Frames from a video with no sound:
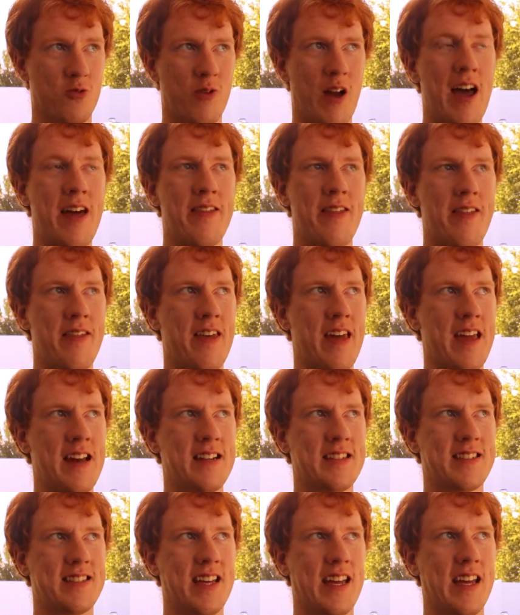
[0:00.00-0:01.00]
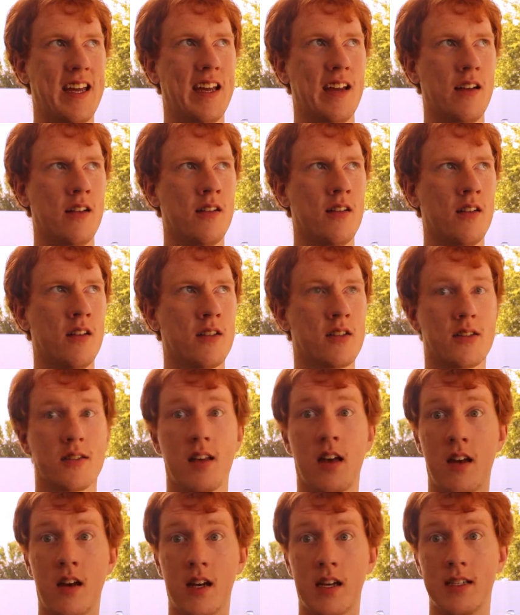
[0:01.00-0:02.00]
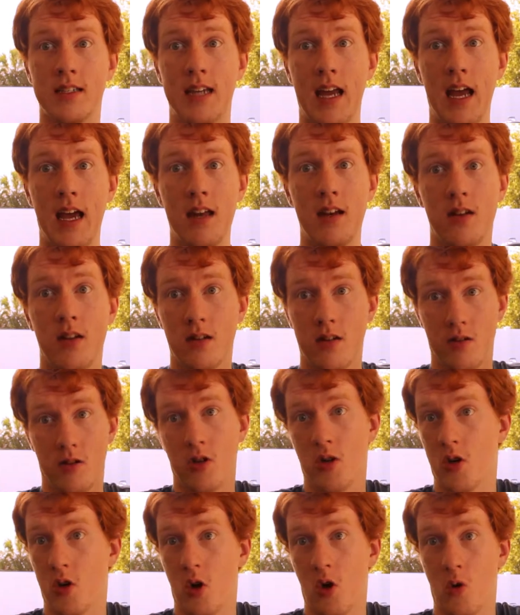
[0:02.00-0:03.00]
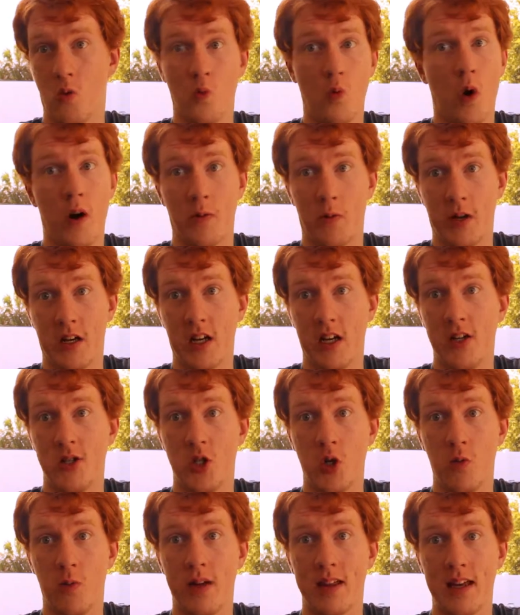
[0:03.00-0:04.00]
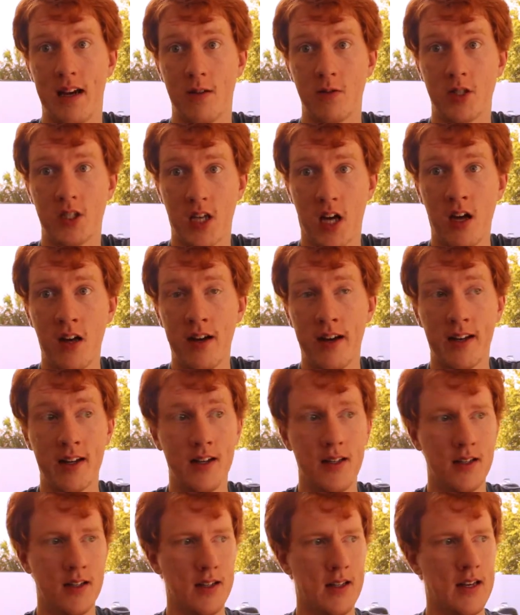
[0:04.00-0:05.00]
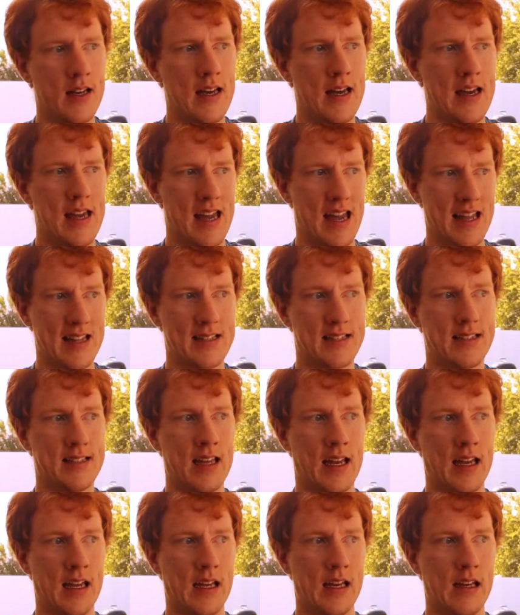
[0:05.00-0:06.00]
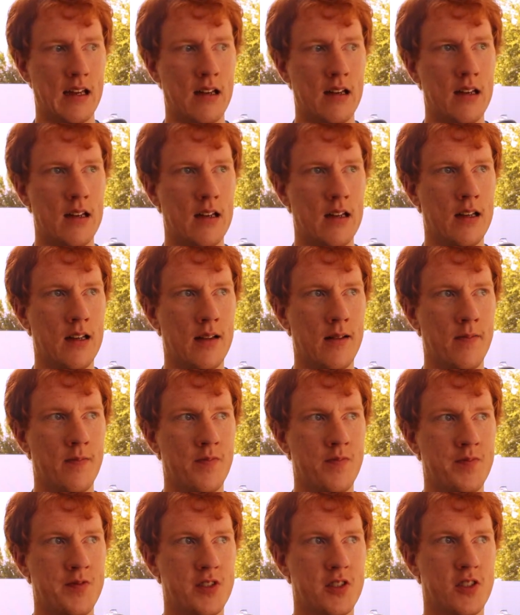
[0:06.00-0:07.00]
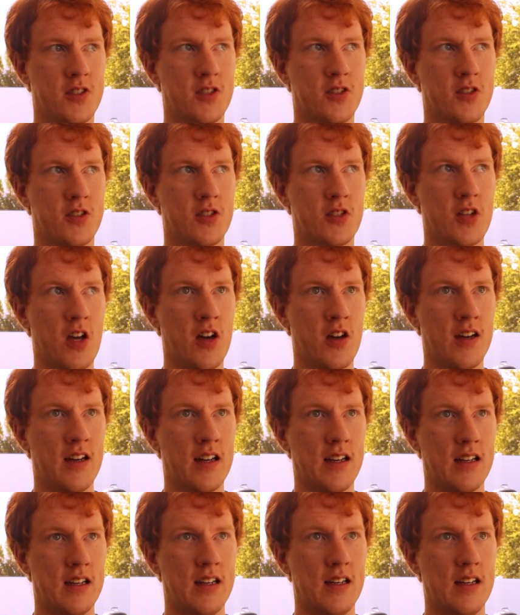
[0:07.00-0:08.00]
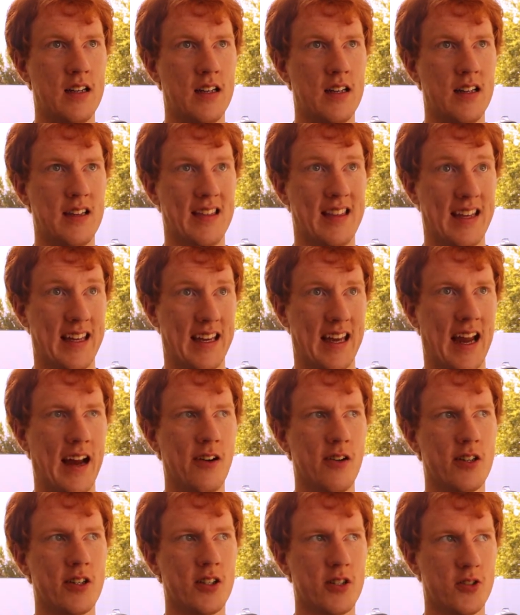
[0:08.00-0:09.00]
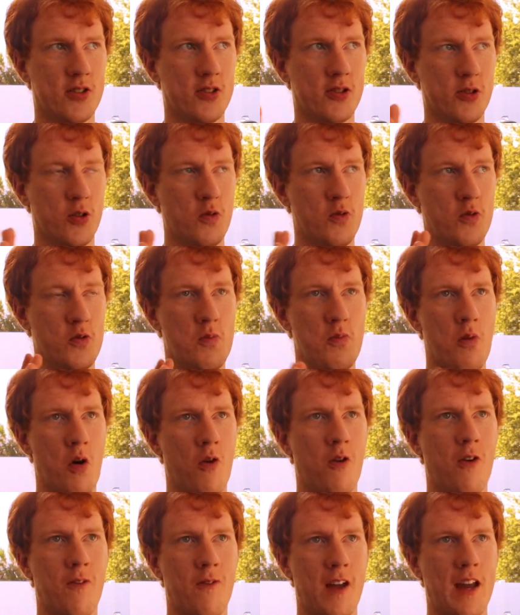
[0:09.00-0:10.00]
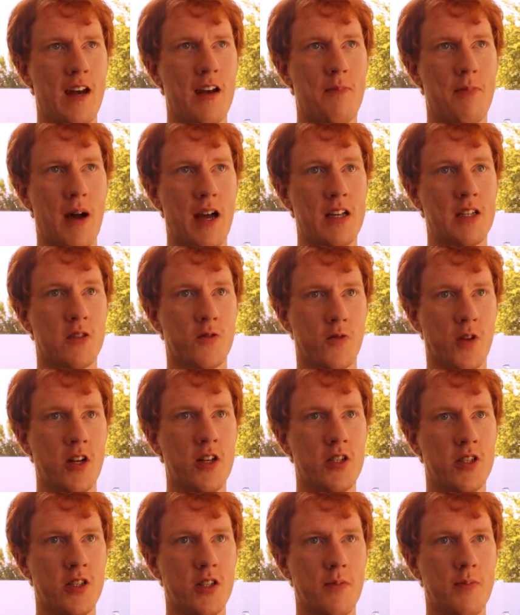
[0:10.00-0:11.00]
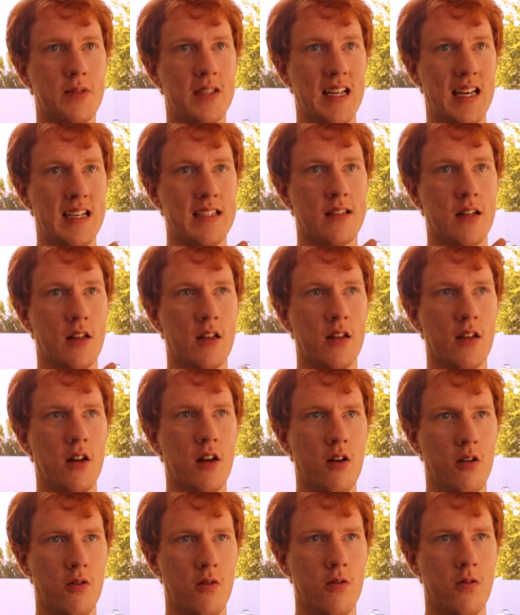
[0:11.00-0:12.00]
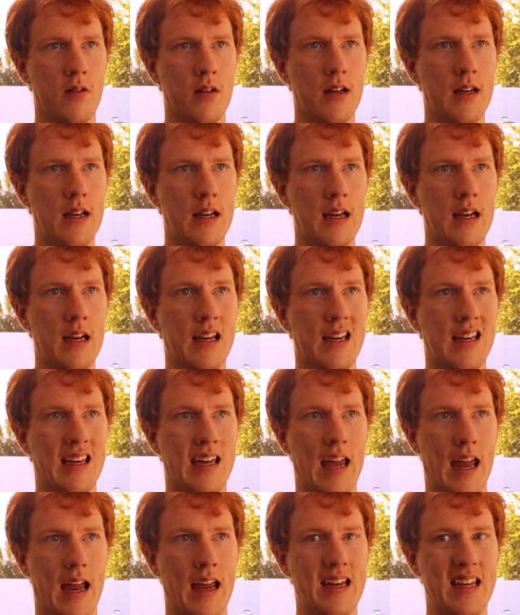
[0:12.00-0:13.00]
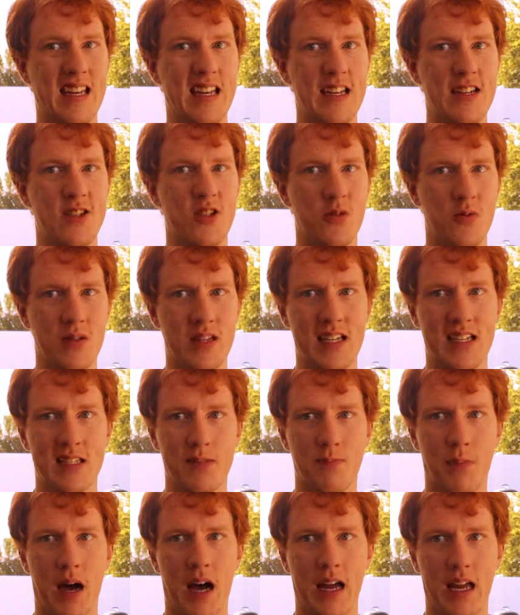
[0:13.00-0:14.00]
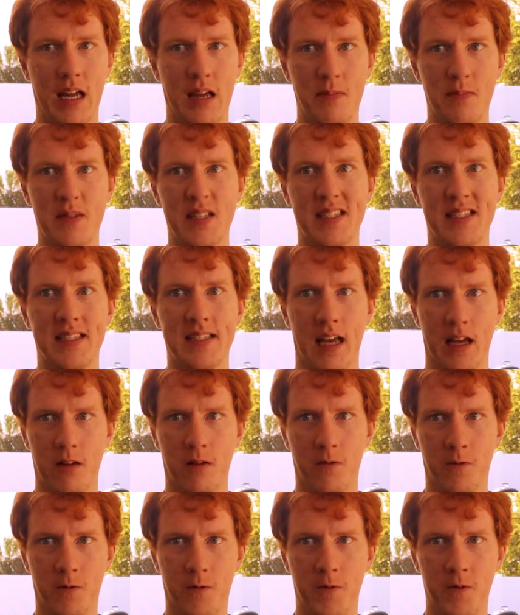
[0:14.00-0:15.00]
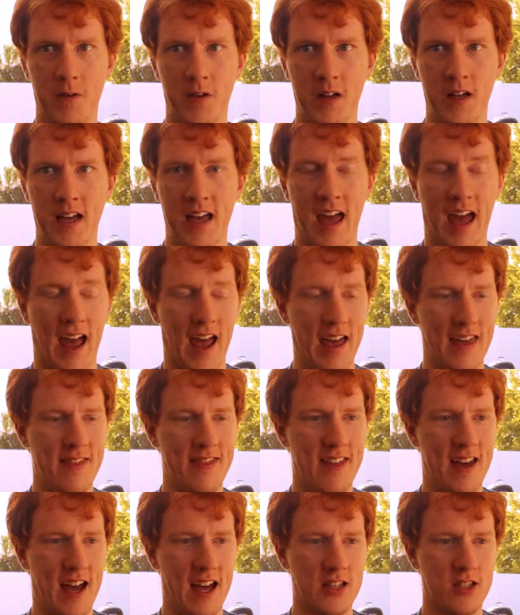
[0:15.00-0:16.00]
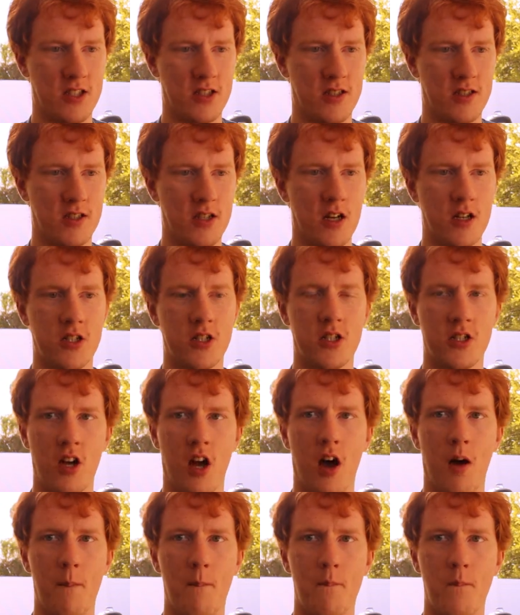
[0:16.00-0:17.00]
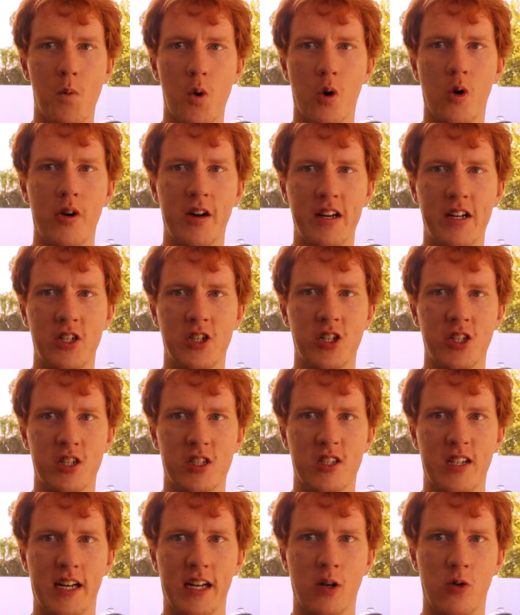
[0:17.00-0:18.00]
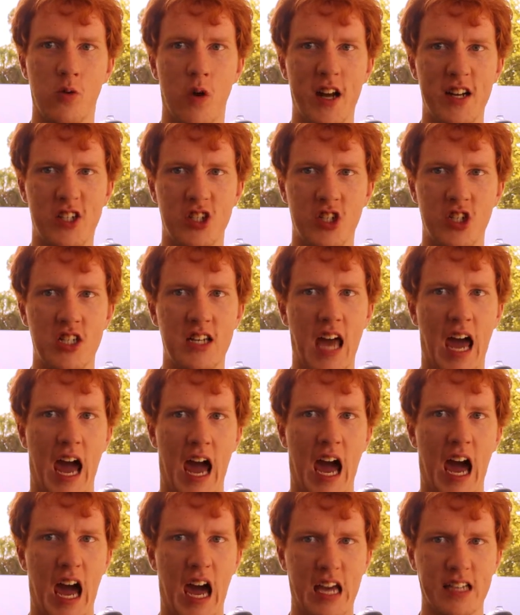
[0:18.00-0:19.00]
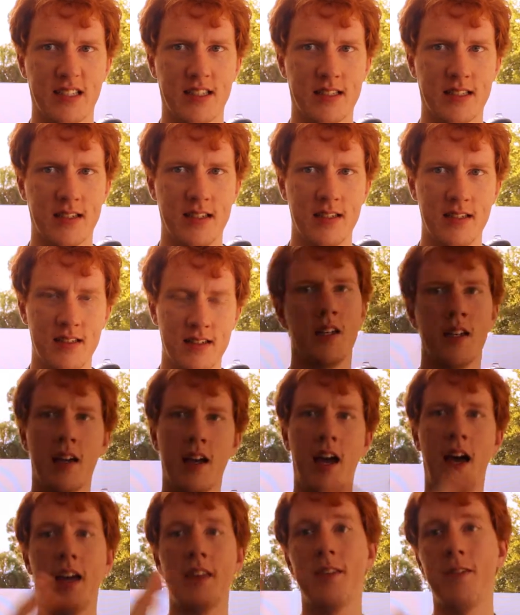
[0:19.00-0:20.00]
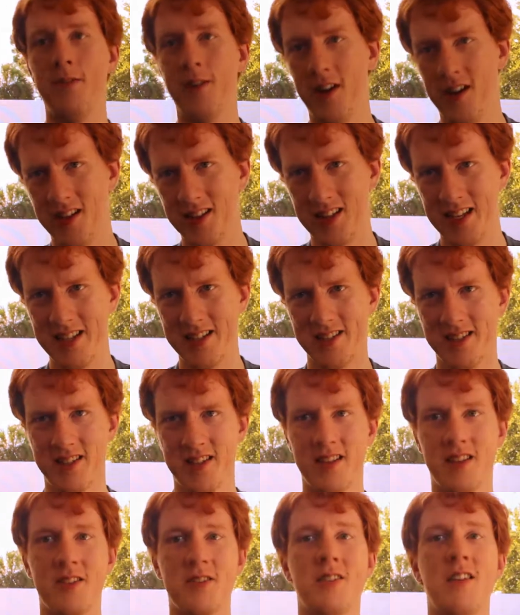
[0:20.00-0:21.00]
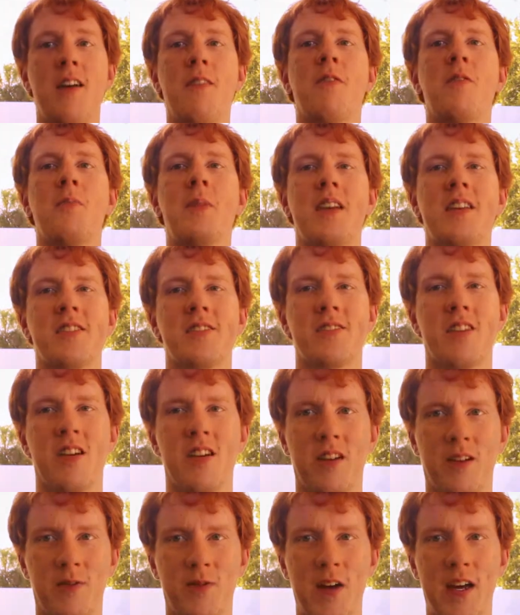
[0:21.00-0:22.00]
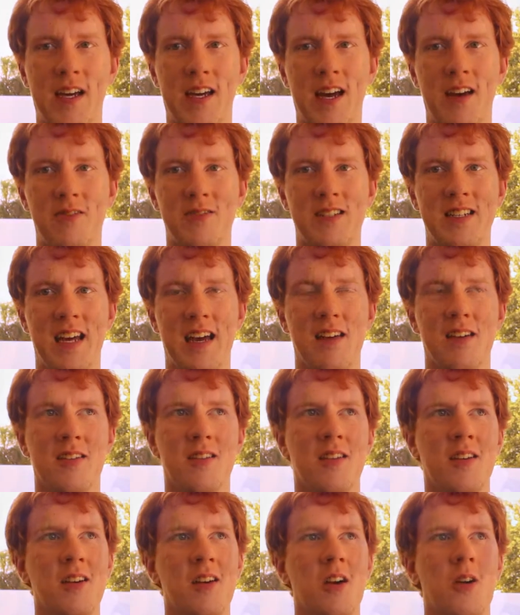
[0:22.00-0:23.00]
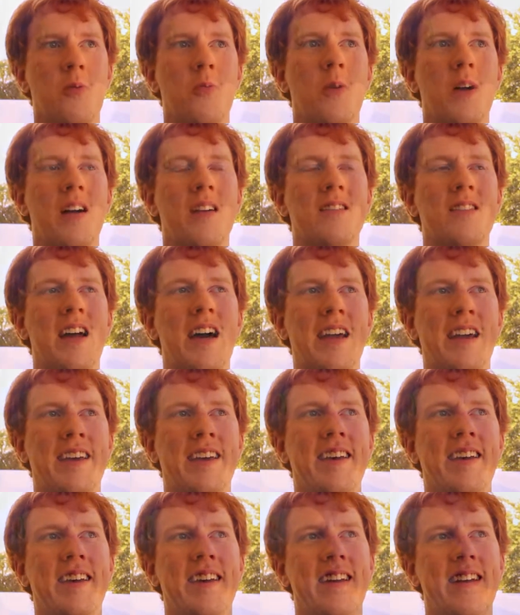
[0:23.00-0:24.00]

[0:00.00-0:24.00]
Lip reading: rather than saying, Sonic's dead, what are we gonna do without Sonic? It's saying, Sonic, the character who's motivated by his friendships, is alone. Can he do this by himself? And that's such a more interesting question to ask. At the very least, there's never been a Sonic fake-out death where, like,